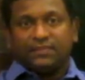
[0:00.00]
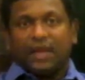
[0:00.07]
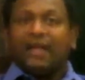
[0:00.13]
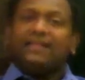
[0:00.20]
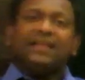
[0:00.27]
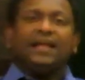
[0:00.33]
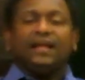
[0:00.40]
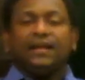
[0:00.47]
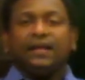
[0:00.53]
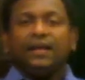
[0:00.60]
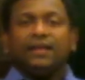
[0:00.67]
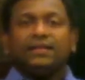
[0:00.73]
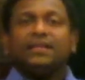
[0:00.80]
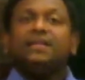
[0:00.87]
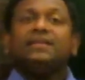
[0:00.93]
I
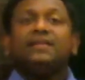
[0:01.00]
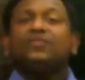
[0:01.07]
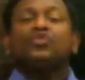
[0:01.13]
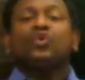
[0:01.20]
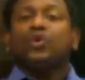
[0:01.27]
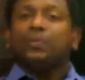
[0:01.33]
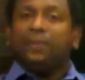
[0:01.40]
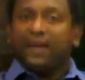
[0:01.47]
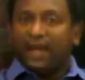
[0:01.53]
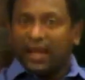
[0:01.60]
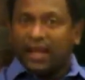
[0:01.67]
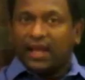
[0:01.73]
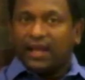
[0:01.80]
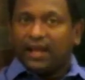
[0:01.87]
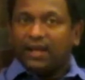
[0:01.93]
think this could be
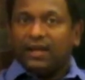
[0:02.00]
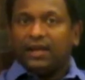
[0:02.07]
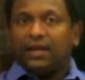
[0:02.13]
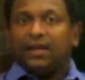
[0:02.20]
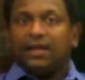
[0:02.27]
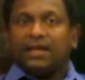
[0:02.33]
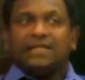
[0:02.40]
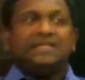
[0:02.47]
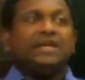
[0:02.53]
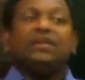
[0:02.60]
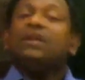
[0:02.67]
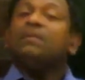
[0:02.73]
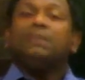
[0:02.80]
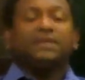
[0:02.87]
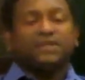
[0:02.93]
a
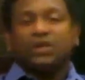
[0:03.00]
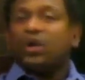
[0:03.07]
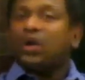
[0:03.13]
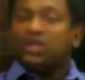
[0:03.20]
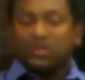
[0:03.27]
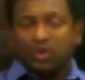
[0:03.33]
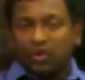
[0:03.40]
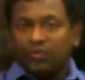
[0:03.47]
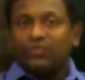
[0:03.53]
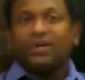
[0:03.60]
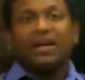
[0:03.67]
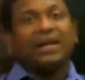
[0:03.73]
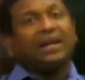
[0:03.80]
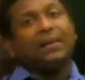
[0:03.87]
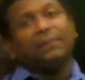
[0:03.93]
genuine methodology of
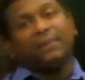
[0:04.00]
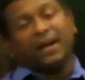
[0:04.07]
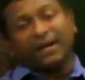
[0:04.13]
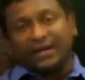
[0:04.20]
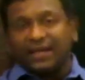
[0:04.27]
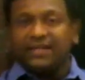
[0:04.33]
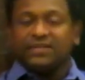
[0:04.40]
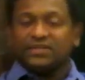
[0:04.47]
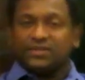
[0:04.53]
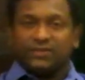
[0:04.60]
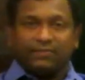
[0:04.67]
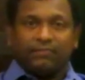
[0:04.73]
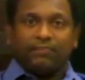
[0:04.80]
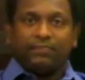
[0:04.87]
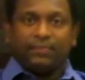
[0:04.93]
clinical practice.
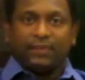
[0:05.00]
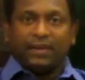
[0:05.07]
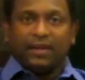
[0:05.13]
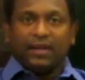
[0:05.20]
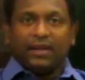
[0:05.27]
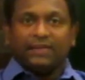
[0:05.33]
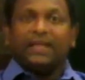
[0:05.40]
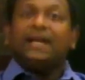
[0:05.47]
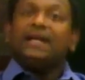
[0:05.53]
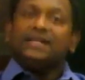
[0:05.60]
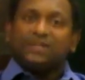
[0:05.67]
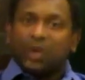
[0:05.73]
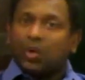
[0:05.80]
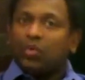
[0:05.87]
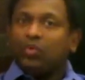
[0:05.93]
That
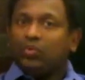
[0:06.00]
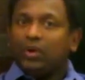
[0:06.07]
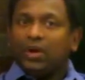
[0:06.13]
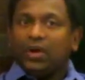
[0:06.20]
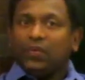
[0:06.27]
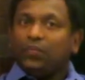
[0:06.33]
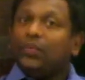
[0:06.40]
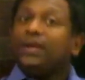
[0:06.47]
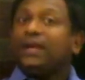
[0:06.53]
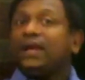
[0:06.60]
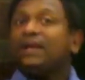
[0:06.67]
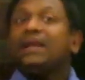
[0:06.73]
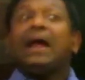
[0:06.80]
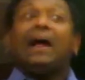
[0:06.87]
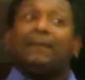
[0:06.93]
is how we
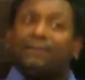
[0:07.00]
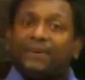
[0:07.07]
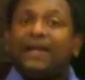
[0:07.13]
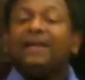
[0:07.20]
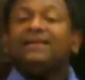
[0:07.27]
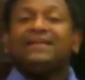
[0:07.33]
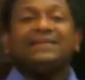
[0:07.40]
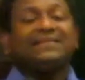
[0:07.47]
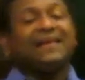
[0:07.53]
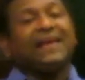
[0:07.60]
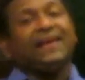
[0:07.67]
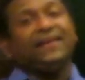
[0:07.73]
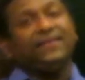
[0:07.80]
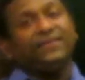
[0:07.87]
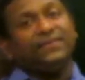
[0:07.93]
can update the
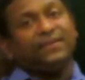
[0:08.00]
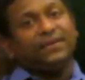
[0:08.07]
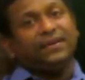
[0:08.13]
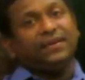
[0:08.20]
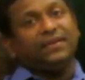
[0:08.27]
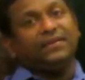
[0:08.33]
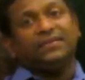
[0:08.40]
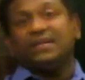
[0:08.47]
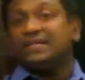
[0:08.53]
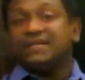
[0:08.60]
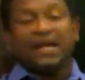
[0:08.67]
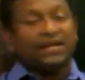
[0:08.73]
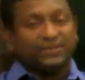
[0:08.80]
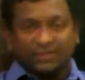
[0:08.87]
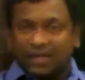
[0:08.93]
science, the
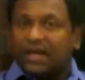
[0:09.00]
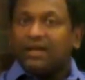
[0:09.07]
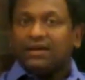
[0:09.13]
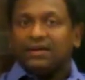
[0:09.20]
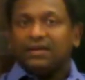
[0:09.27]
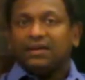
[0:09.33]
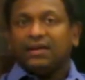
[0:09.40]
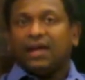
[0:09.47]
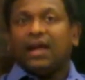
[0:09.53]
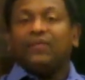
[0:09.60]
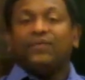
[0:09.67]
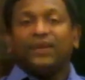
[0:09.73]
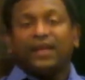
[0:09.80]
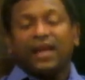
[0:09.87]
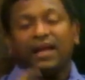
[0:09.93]
Shastra,
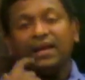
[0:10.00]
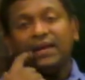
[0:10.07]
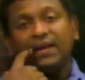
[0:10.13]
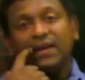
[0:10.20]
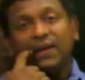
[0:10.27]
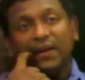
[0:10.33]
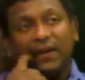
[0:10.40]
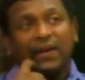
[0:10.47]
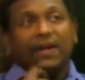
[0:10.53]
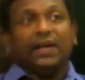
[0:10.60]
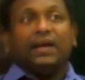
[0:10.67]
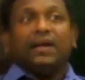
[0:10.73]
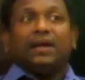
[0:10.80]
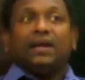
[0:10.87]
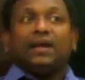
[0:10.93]
and we can
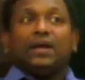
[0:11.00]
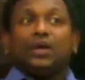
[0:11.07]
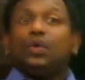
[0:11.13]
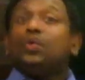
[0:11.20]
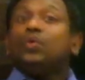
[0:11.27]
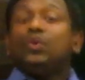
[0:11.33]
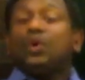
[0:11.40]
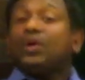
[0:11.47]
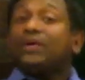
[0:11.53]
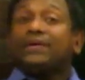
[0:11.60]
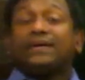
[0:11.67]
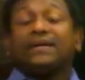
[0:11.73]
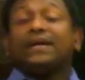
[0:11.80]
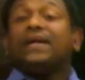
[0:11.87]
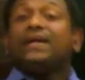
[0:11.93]
do a lot
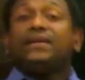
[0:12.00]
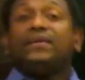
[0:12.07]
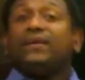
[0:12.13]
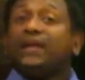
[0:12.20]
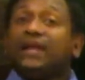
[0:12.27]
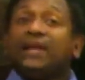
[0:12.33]
of creative and